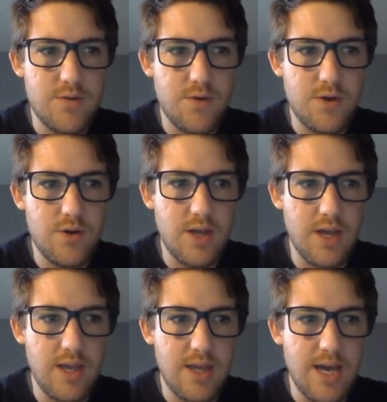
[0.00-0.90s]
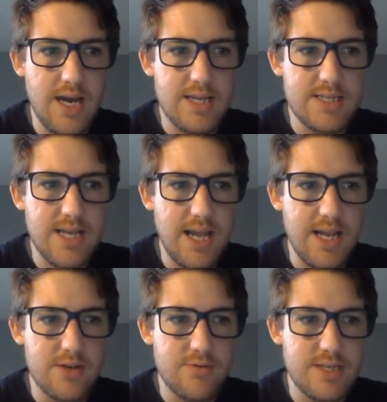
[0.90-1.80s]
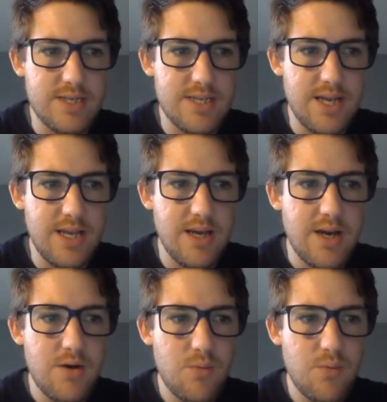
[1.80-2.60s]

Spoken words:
for cooking: gas, electricity,